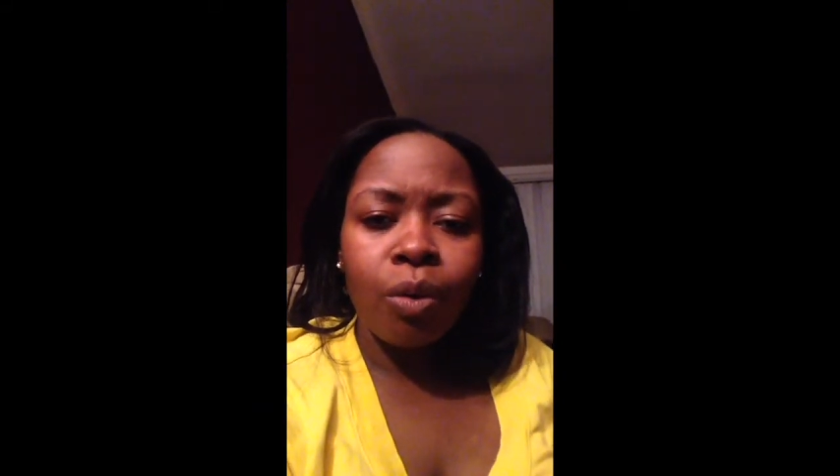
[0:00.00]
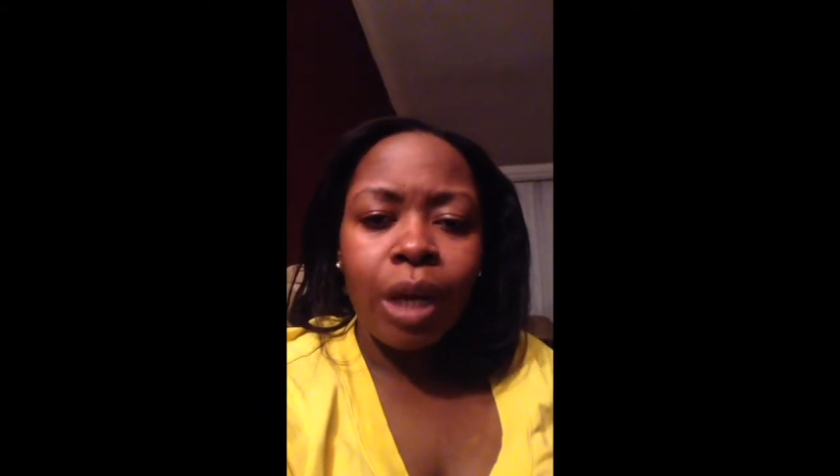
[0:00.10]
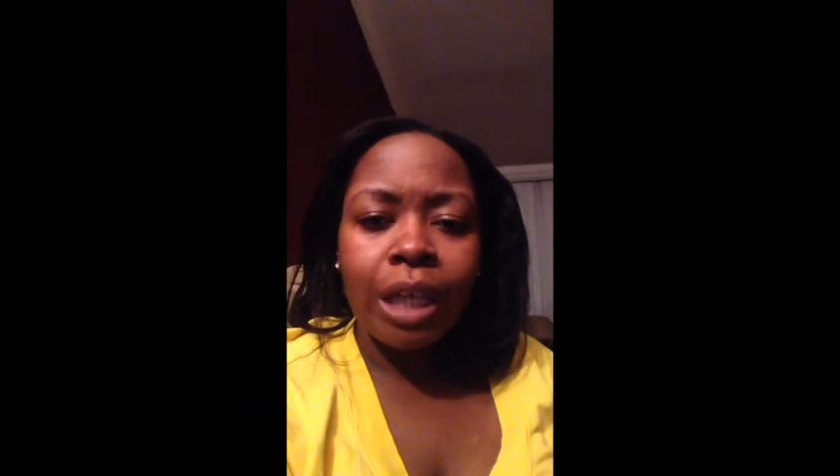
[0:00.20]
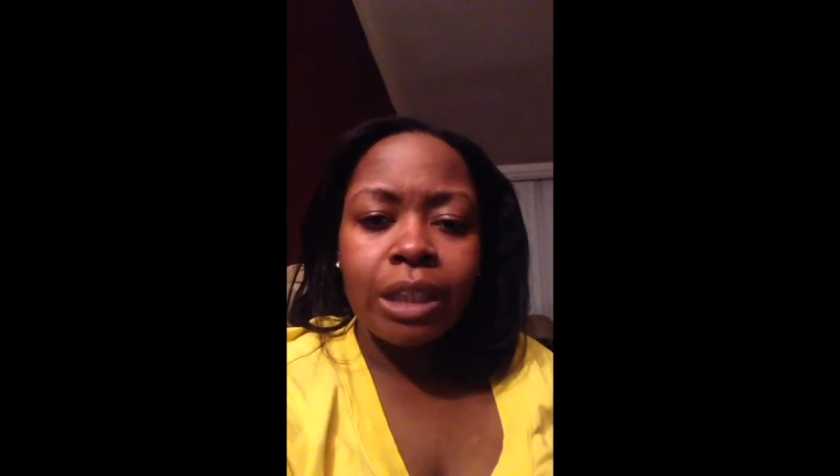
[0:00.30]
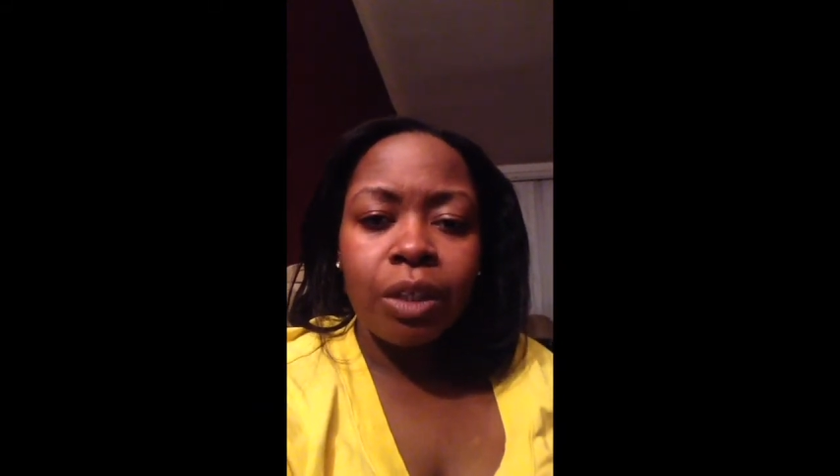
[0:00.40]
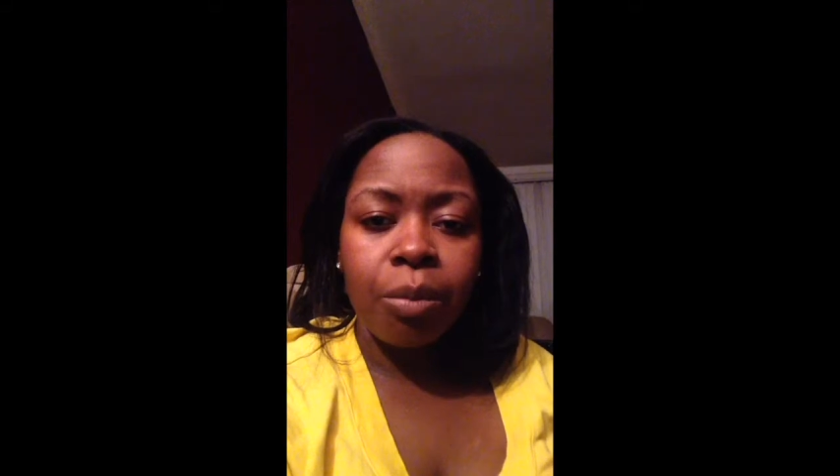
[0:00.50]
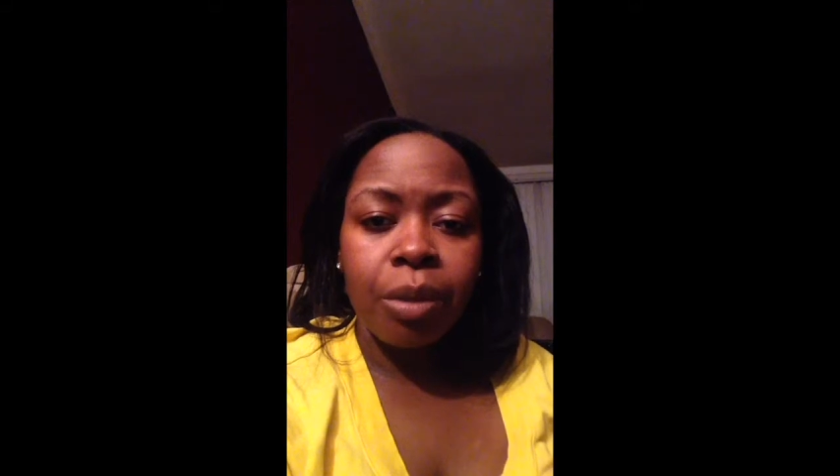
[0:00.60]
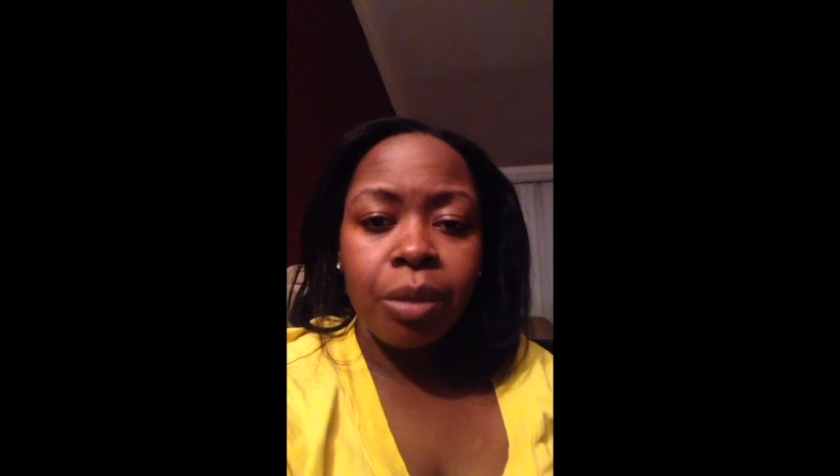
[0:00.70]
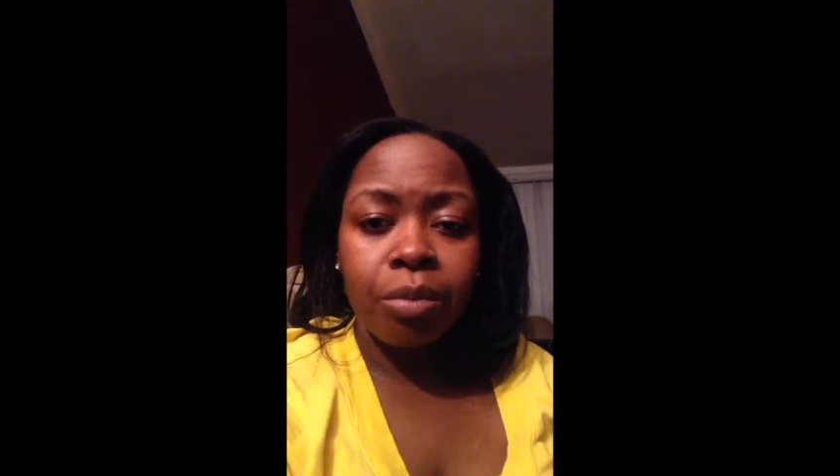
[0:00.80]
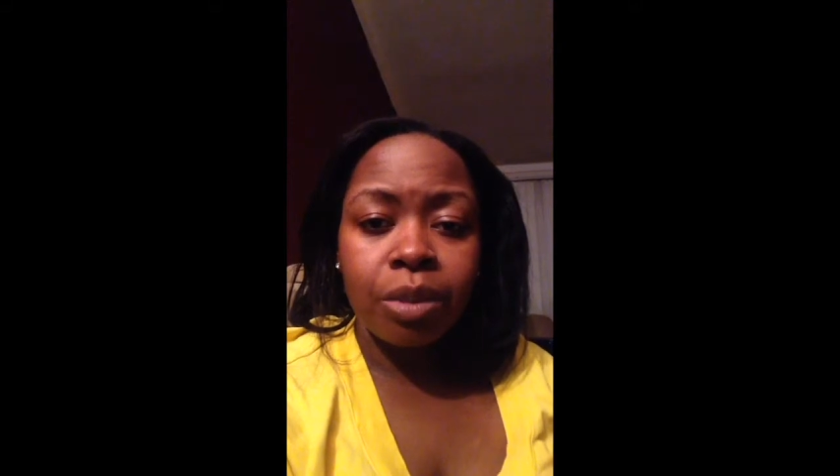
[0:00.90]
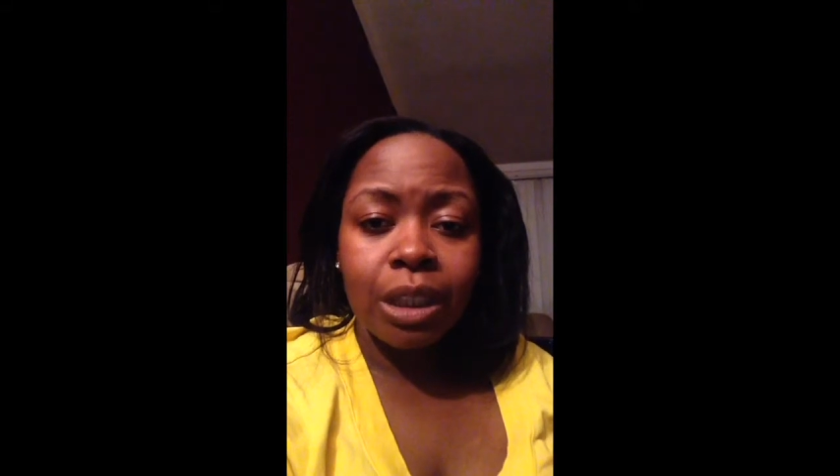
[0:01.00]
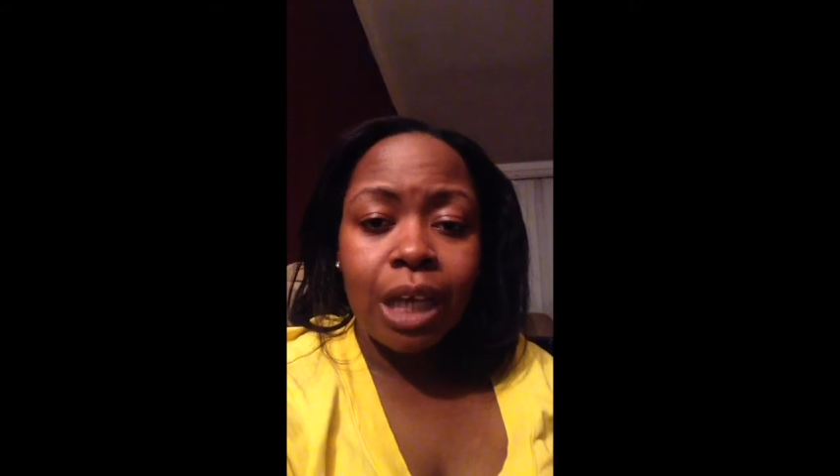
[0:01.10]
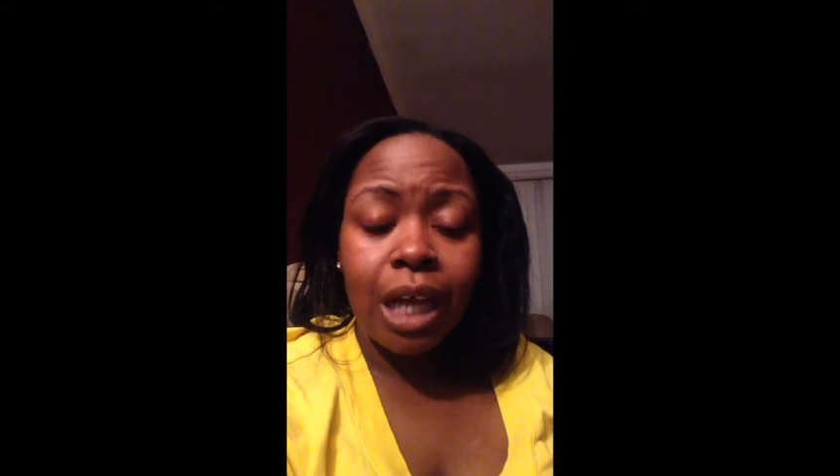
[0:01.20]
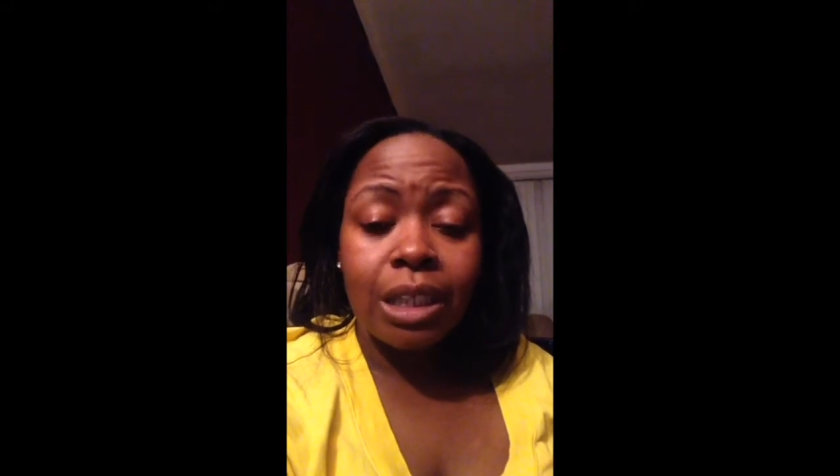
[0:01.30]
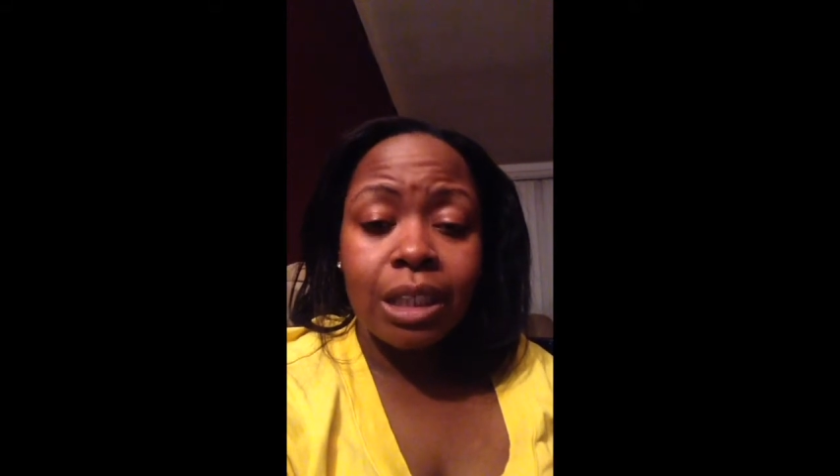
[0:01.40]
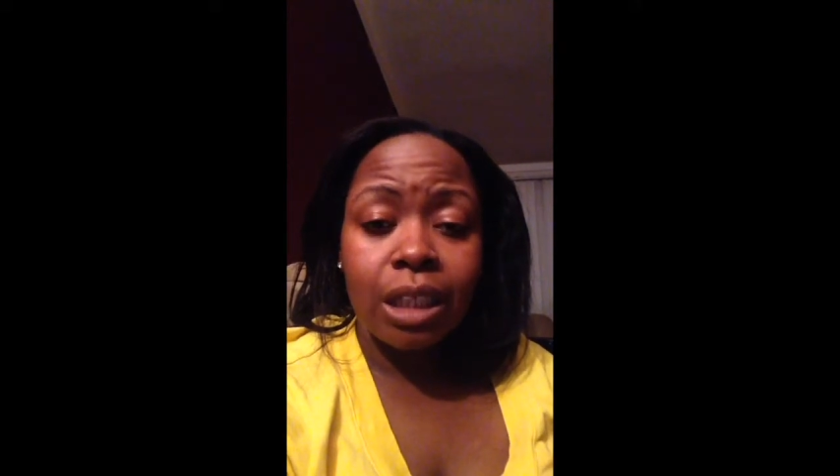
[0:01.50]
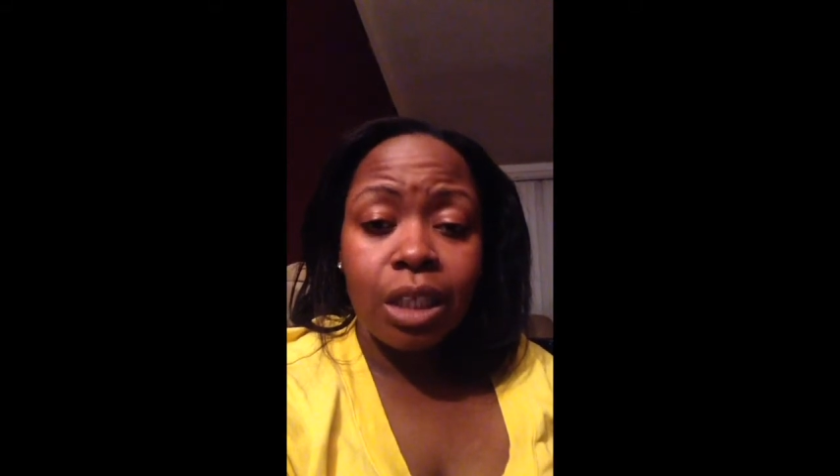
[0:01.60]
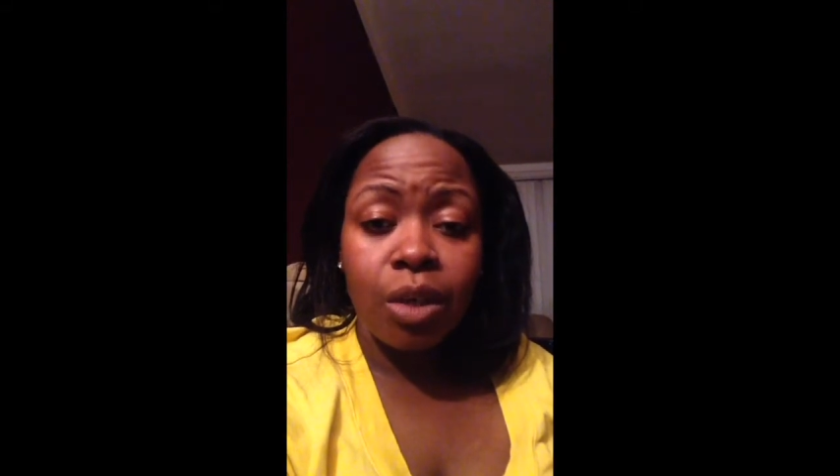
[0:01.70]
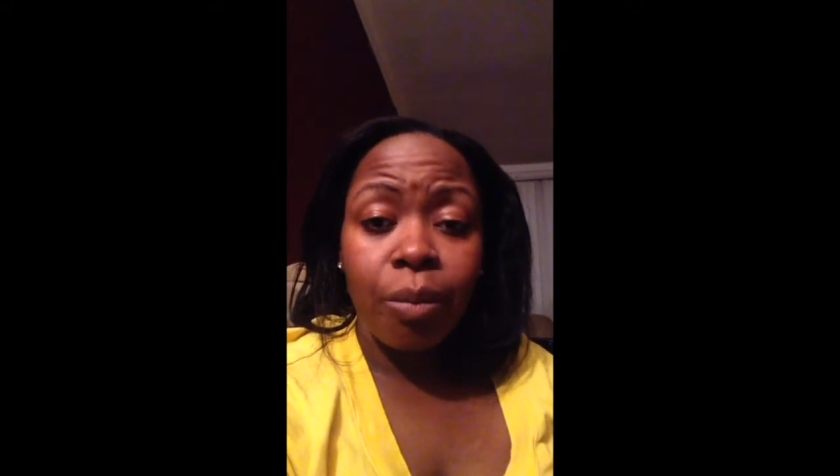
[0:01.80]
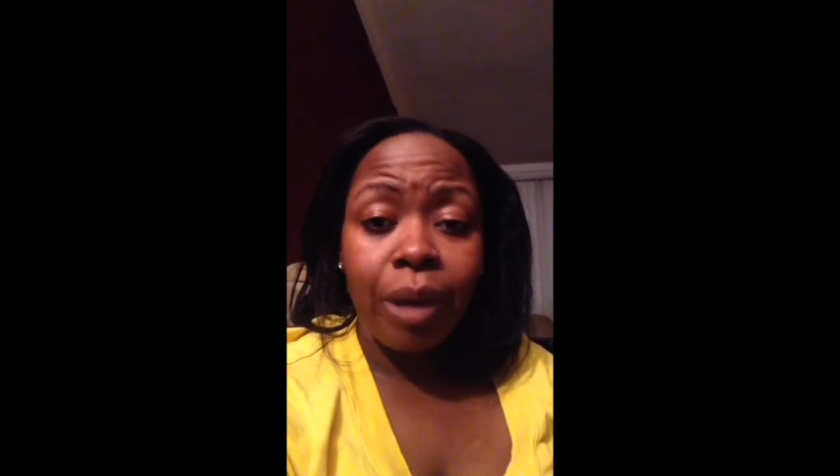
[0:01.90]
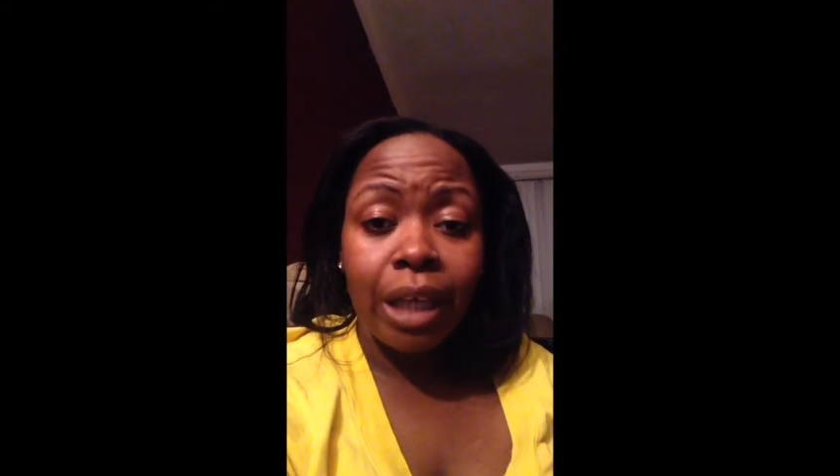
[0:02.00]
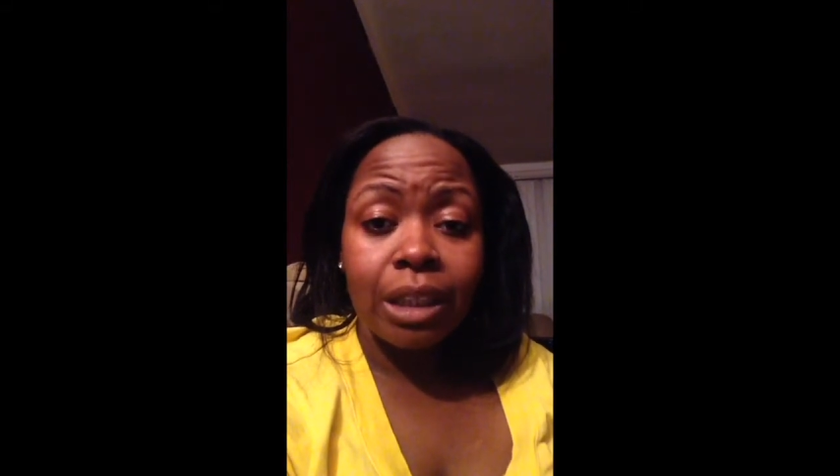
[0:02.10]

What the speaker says: I tell people to constantly go back